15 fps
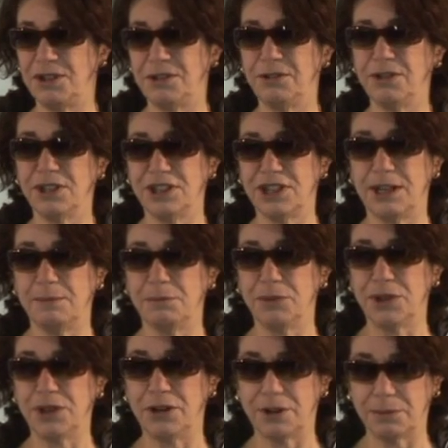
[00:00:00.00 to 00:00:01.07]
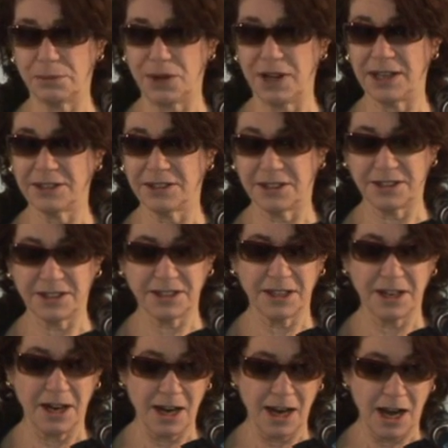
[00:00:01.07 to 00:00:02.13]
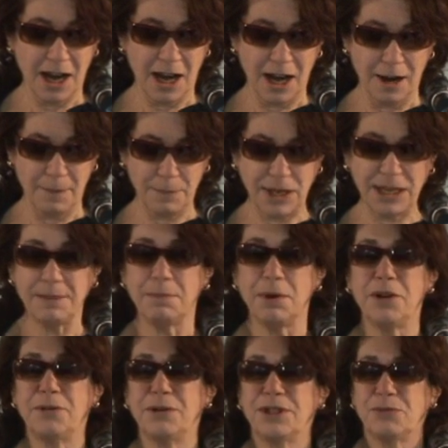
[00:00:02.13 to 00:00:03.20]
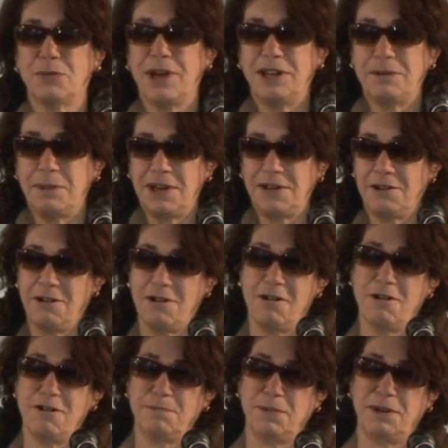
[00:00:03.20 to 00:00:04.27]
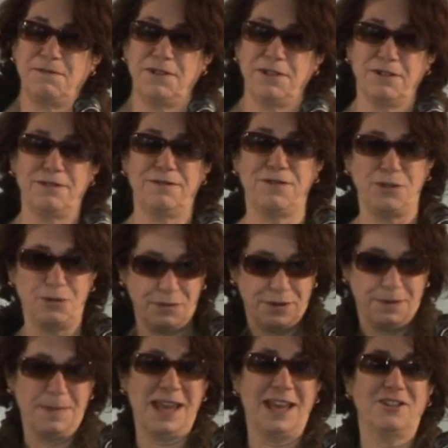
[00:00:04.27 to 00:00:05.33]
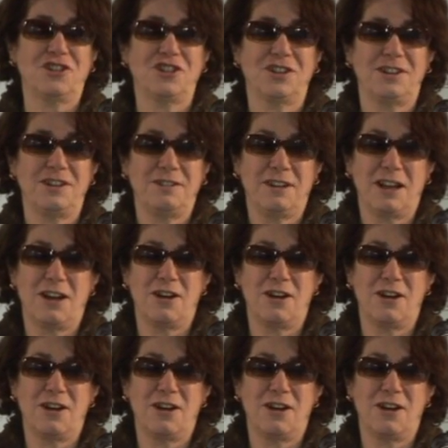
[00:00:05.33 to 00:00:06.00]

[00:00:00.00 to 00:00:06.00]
to contemporary art practice. Many poets write about art, but very few of them actually